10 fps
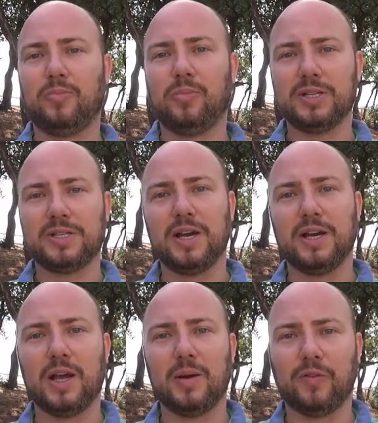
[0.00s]
please sign
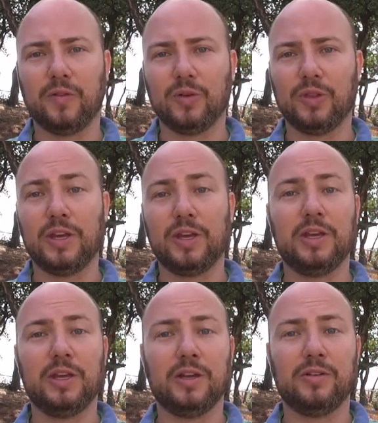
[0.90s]
up for the